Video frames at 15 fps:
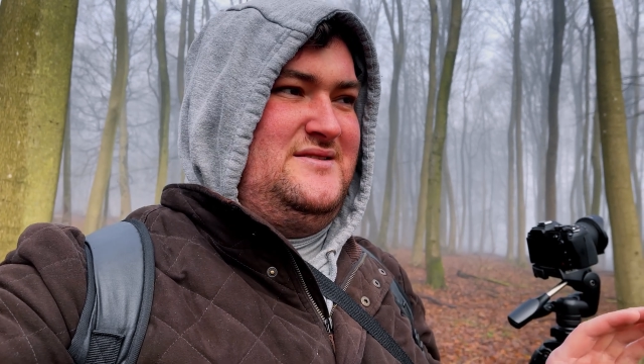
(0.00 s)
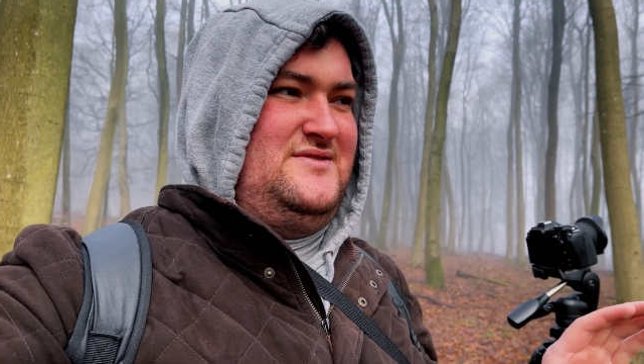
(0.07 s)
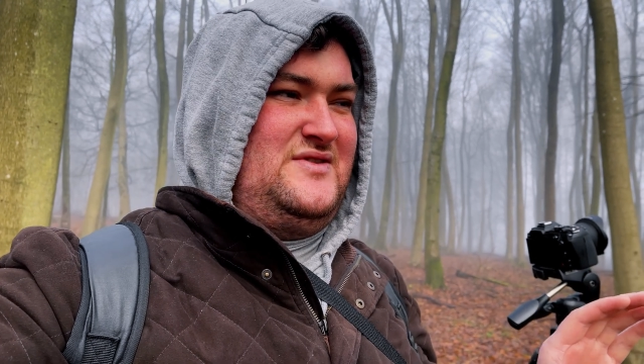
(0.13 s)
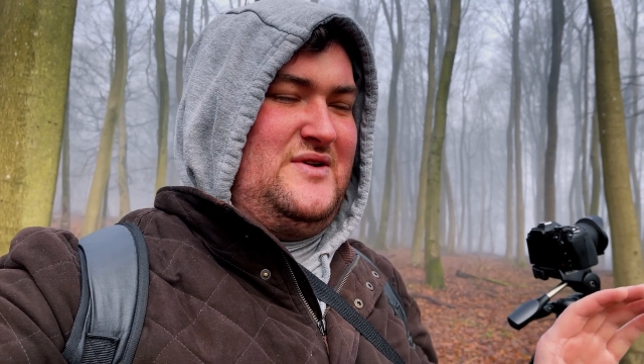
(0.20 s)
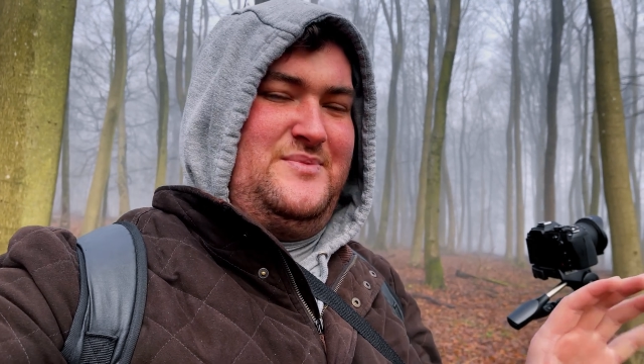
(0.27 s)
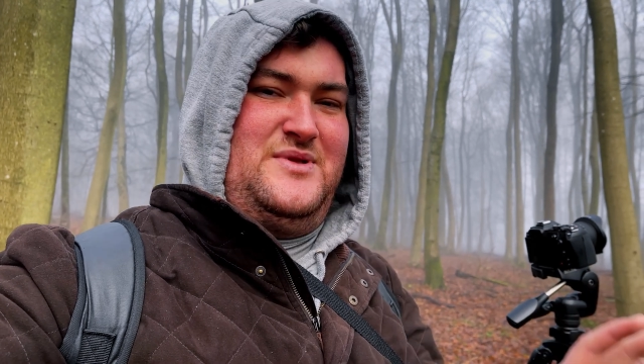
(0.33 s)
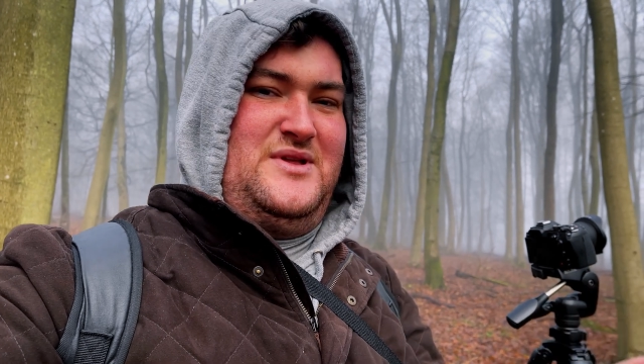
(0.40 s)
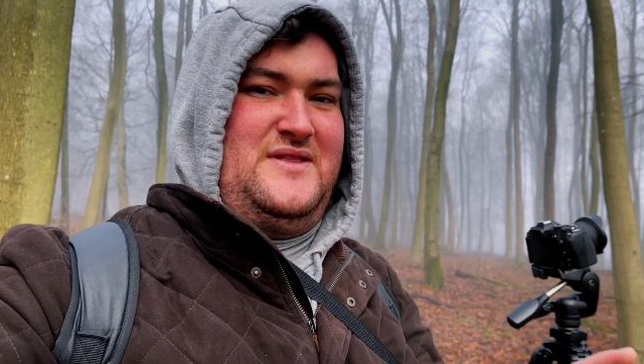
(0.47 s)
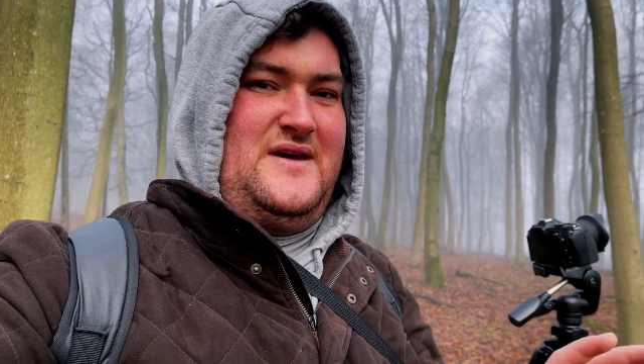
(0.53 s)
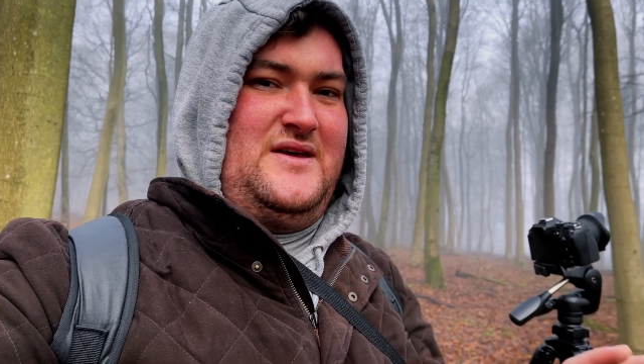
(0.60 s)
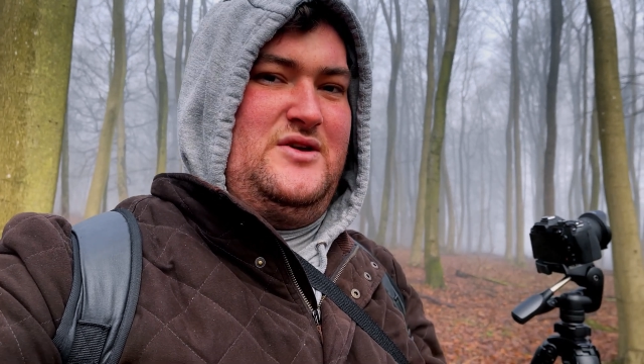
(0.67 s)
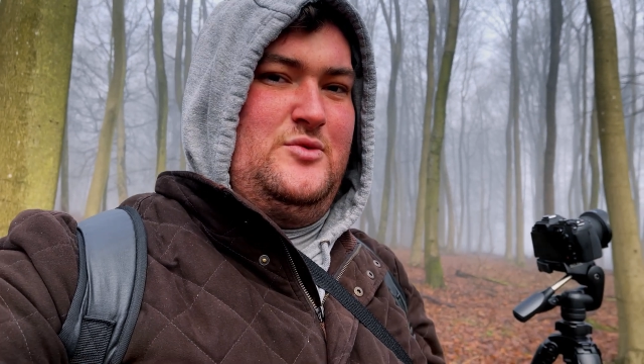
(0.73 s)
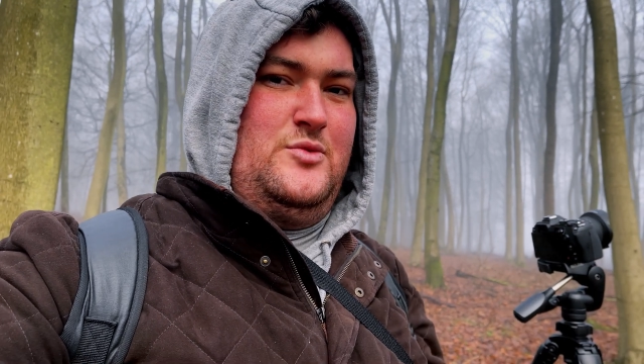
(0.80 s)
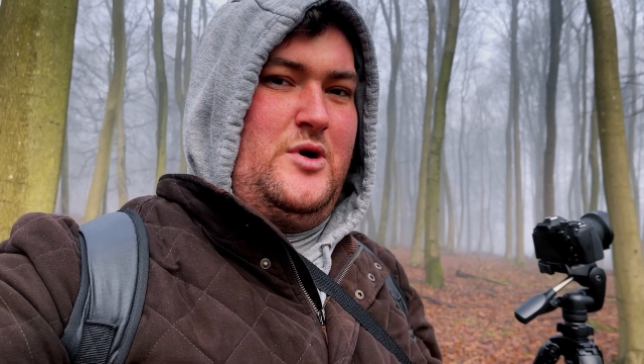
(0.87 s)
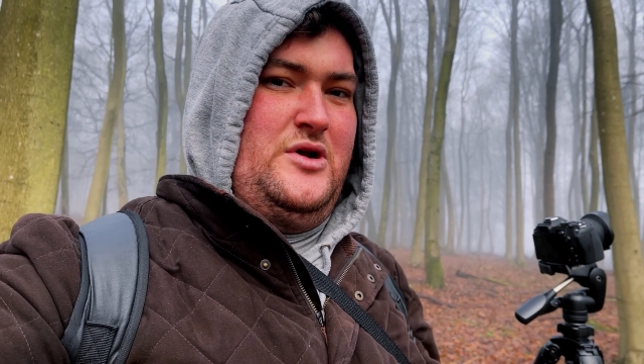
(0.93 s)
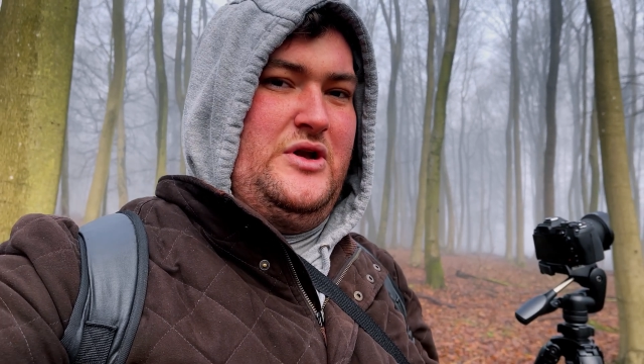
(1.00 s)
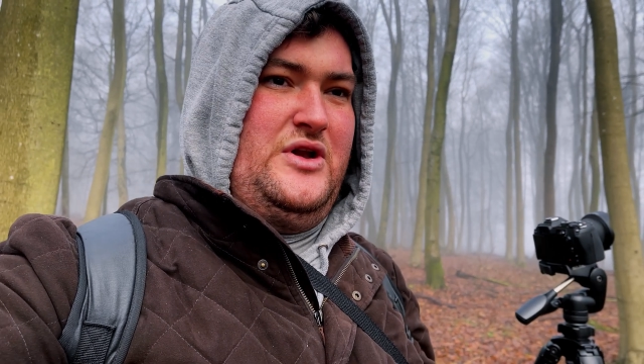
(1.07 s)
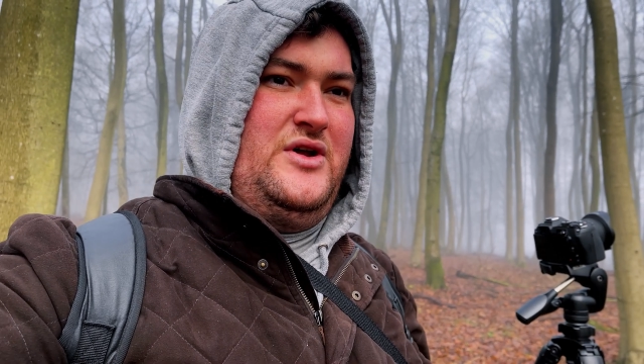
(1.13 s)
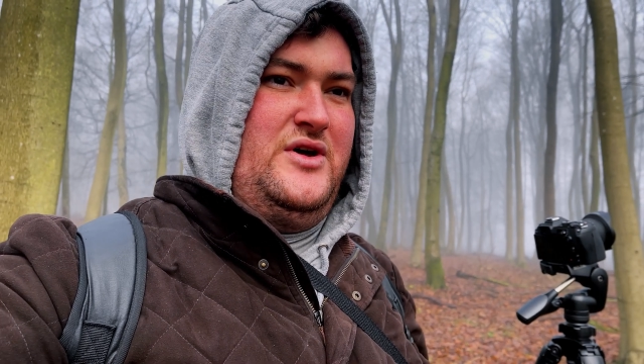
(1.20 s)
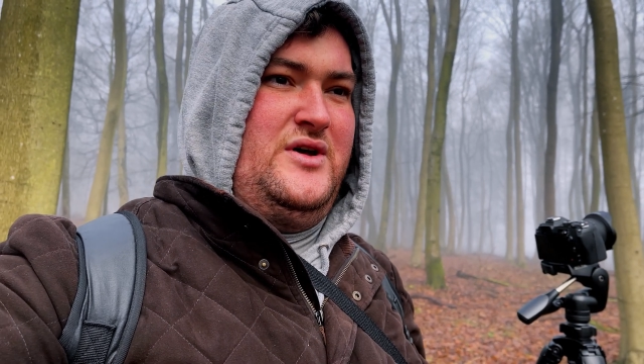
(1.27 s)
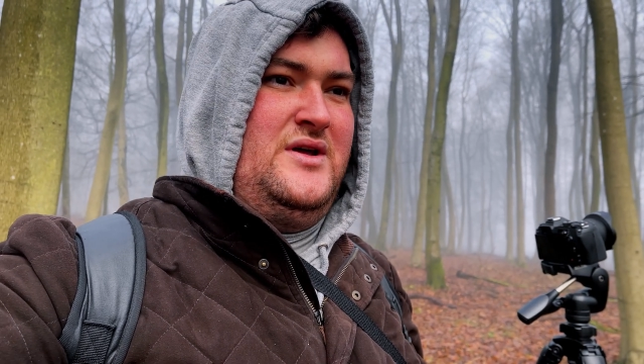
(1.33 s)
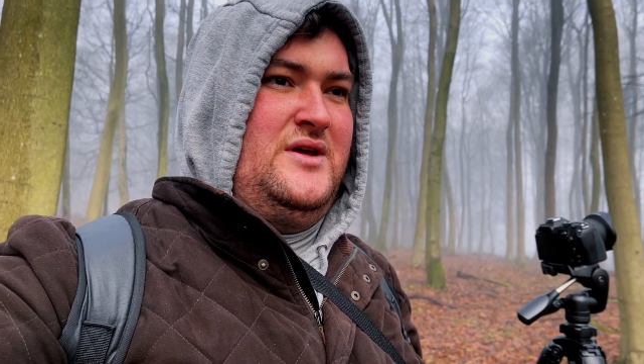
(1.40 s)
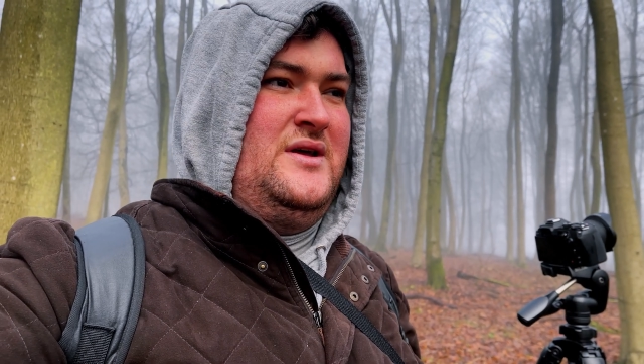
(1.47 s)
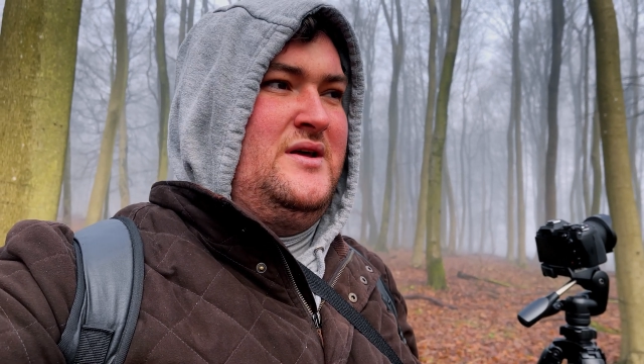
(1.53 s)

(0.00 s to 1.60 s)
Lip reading: something that you want.